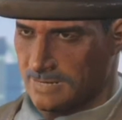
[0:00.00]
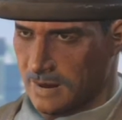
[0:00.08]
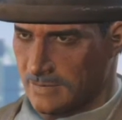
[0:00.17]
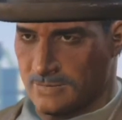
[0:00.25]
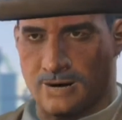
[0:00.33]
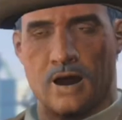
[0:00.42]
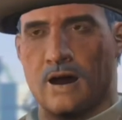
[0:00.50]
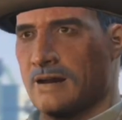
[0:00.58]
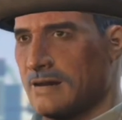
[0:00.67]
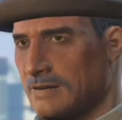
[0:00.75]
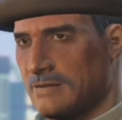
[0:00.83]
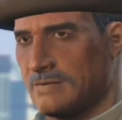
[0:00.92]
Mr.
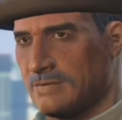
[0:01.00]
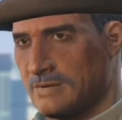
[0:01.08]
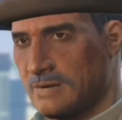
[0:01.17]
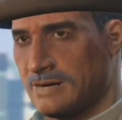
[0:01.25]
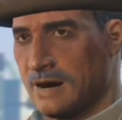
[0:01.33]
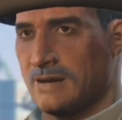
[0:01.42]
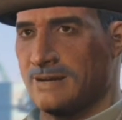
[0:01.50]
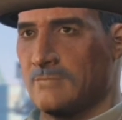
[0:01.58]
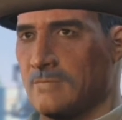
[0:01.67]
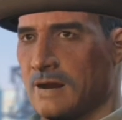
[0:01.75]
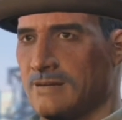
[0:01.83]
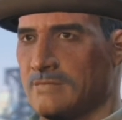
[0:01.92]
Kellogg. Didn't
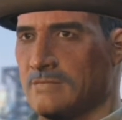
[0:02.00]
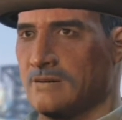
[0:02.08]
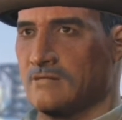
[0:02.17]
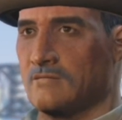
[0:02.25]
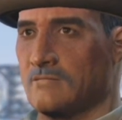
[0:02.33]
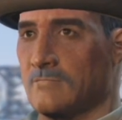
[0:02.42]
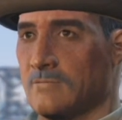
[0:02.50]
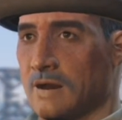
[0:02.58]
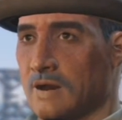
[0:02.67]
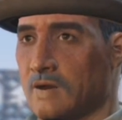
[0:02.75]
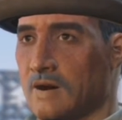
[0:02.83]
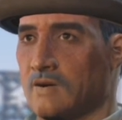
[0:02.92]
like him myself.
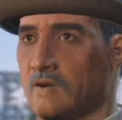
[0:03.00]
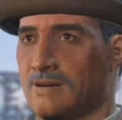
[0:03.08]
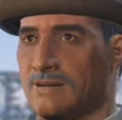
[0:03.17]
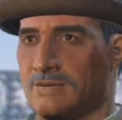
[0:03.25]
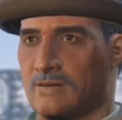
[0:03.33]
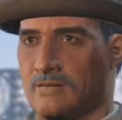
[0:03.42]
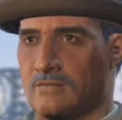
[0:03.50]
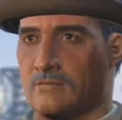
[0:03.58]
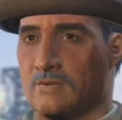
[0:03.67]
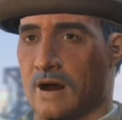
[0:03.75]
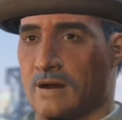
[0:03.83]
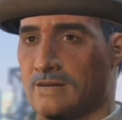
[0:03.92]
Paranoid.
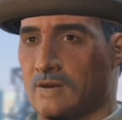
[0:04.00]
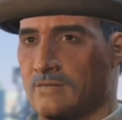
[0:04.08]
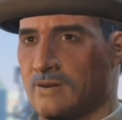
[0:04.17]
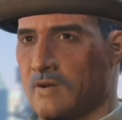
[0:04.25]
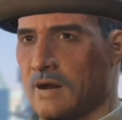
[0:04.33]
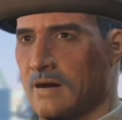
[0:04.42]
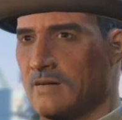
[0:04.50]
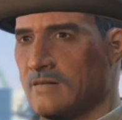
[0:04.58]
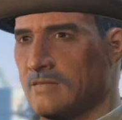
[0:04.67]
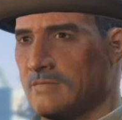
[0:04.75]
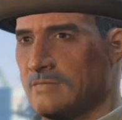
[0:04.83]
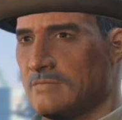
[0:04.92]
Never talked to
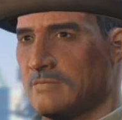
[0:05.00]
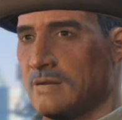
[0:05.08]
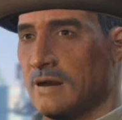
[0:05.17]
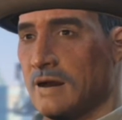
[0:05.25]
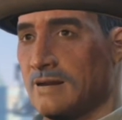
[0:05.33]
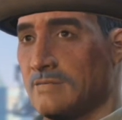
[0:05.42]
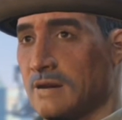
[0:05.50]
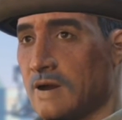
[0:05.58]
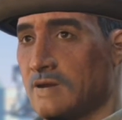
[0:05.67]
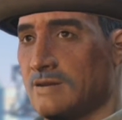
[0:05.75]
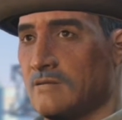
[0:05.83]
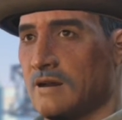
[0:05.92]
anyone. I
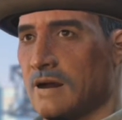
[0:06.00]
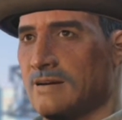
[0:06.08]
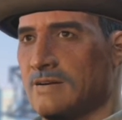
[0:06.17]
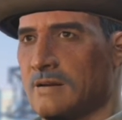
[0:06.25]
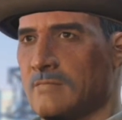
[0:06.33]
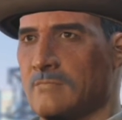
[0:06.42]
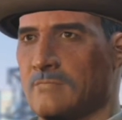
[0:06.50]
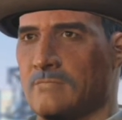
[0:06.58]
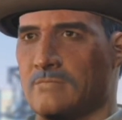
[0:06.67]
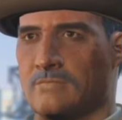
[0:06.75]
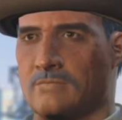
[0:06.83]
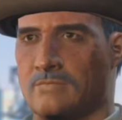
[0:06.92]
doubt you'll find him.
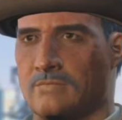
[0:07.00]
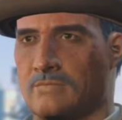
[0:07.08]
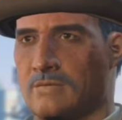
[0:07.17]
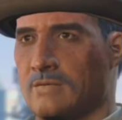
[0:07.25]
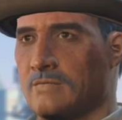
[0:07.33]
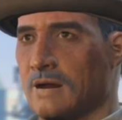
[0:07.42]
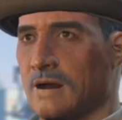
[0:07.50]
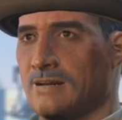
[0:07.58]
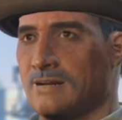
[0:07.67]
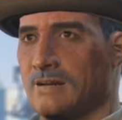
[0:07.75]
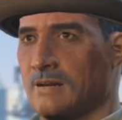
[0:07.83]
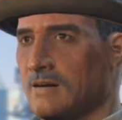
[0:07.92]
But
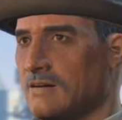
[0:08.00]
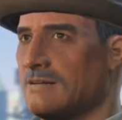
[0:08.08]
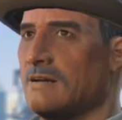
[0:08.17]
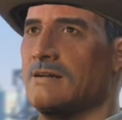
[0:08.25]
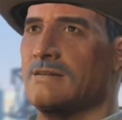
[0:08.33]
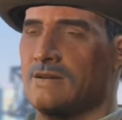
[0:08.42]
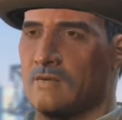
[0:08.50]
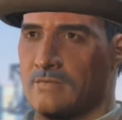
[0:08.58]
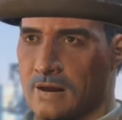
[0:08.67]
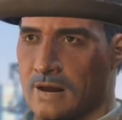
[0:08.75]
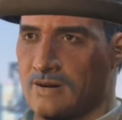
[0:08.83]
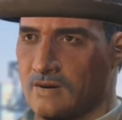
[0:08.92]
I insist
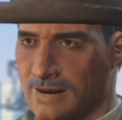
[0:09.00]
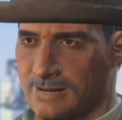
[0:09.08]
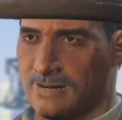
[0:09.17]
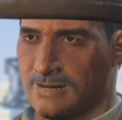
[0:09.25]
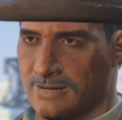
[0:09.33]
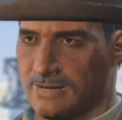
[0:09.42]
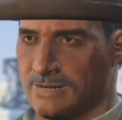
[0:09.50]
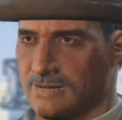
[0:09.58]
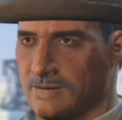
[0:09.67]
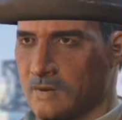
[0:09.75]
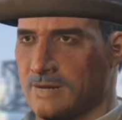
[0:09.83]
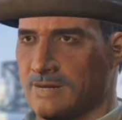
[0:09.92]
you take the key
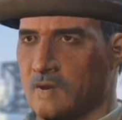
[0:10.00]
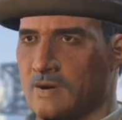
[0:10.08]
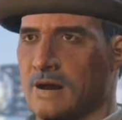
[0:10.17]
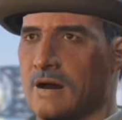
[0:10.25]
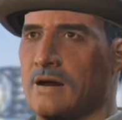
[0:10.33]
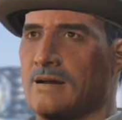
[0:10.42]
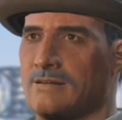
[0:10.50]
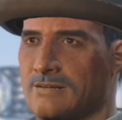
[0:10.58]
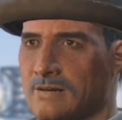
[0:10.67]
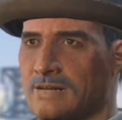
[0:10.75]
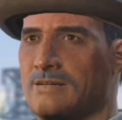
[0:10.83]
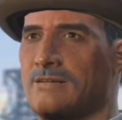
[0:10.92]
to his old
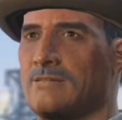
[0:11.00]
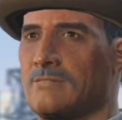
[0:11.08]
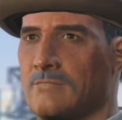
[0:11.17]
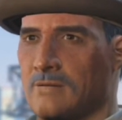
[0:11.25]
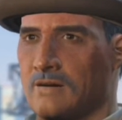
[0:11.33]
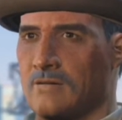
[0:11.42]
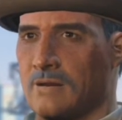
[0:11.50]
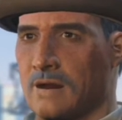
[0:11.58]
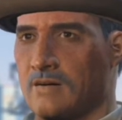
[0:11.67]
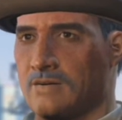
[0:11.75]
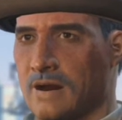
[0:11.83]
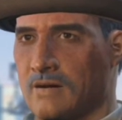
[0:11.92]
house. It's been
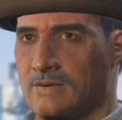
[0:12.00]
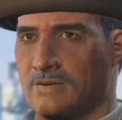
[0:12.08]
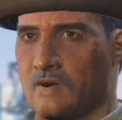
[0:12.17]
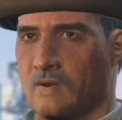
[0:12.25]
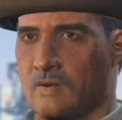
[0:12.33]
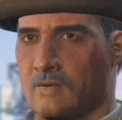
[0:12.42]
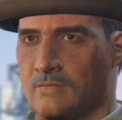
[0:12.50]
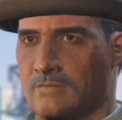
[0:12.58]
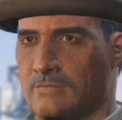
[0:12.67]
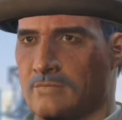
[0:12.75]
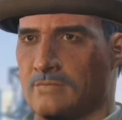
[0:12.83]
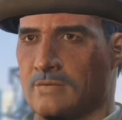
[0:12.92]
abandoned,
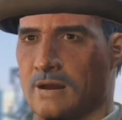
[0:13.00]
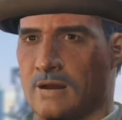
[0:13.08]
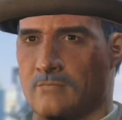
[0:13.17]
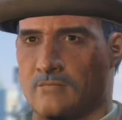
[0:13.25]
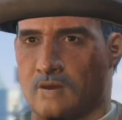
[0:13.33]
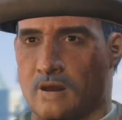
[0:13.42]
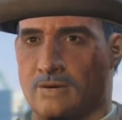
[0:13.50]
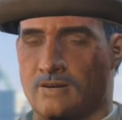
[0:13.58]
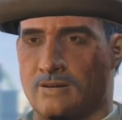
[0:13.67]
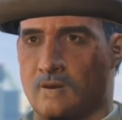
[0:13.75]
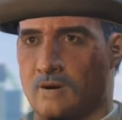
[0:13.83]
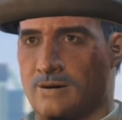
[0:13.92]
though. I'm
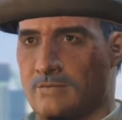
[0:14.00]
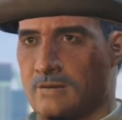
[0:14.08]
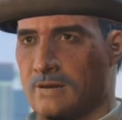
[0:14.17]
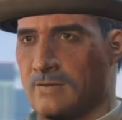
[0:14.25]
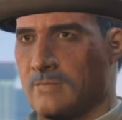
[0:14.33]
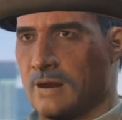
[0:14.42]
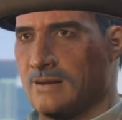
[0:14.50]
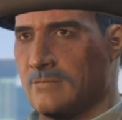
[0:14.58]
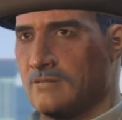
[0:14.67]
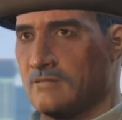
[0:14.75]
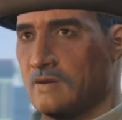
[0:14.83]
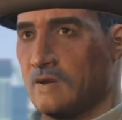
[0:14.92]
afraid this whole thing
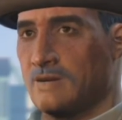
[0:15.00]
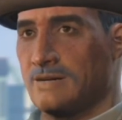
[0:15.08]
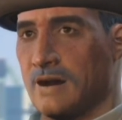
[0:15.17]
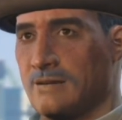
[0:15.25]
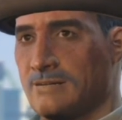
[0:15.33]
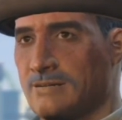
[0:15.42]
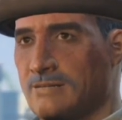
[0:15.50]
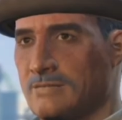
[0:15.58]
might be fruitless.